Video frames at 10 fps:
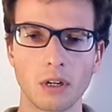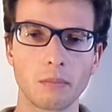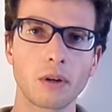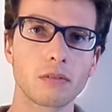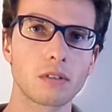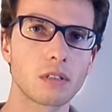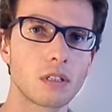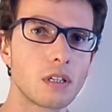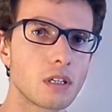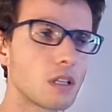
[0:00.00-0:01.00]
about
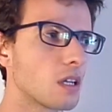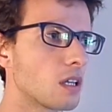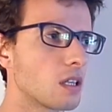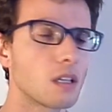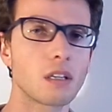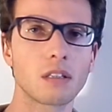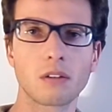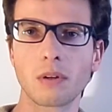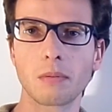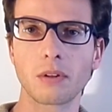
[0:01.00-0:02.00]
the
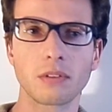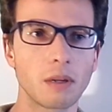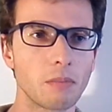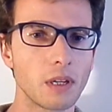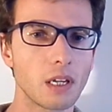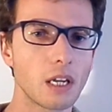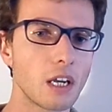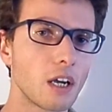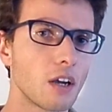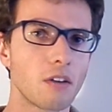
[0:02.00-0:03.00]
rebound damping.
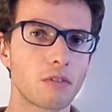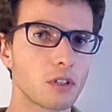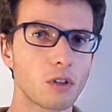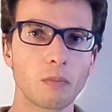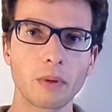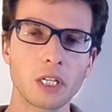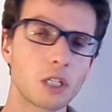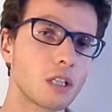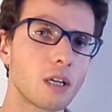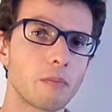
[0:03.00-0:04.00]
For the
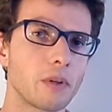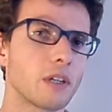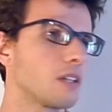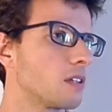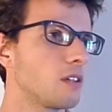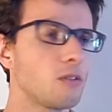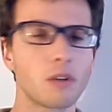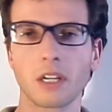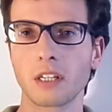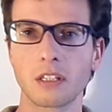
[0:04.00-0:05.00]
compression damping, you
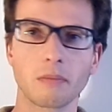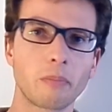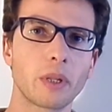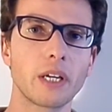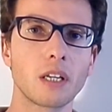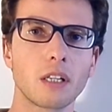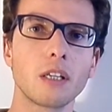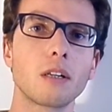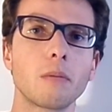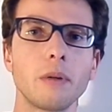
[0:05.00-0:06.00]
can play a
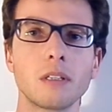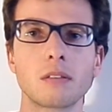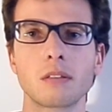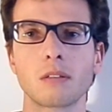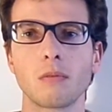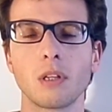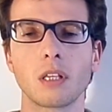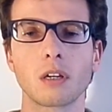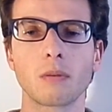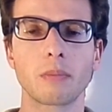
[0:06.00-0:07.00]
little bit with the
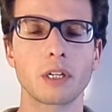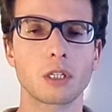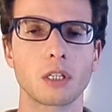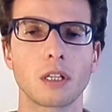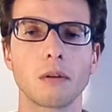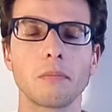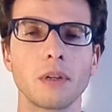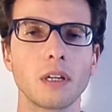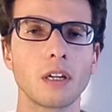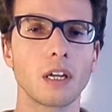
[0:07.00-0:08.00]
compression
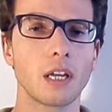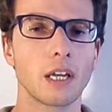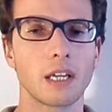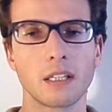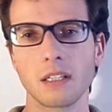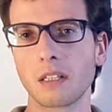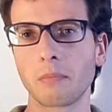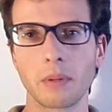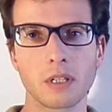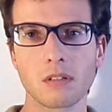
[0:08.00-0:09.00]
damping, and it
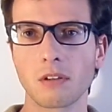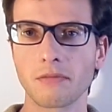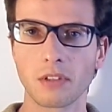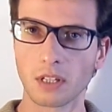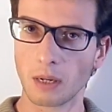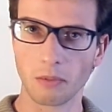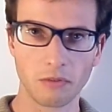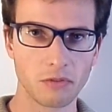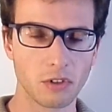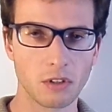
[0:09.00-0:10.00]
depends of the type
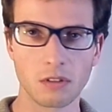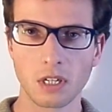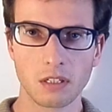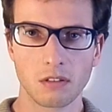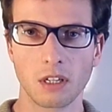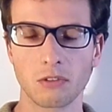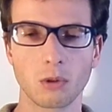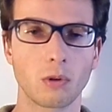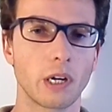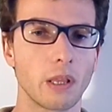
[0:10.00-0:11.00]
of trails that you
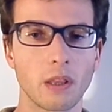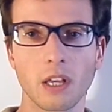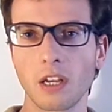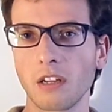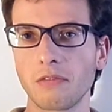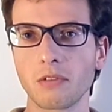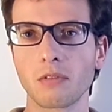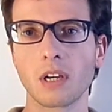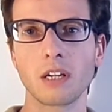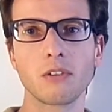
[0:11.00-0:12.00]
ride. If you
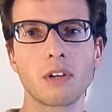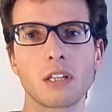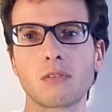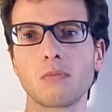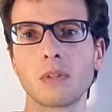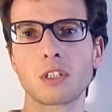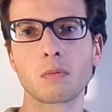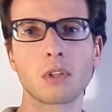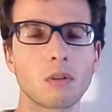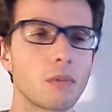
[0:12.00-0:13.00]
get too much
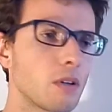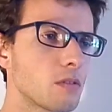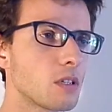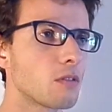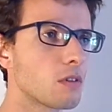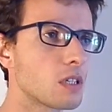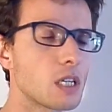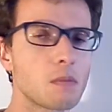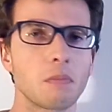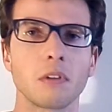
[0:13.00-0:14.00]
bottom out, increase high
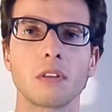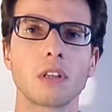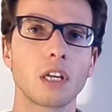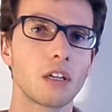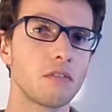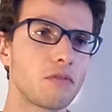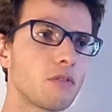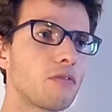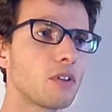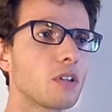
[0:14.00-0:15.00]
speed. If you
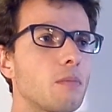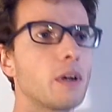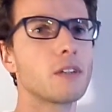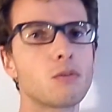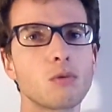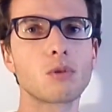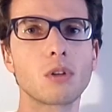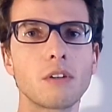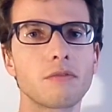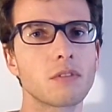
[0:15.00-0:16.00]
feel the bike too
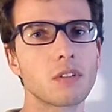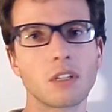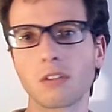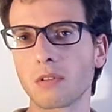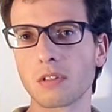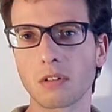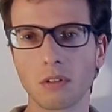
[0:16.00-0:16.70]
soft, increase the low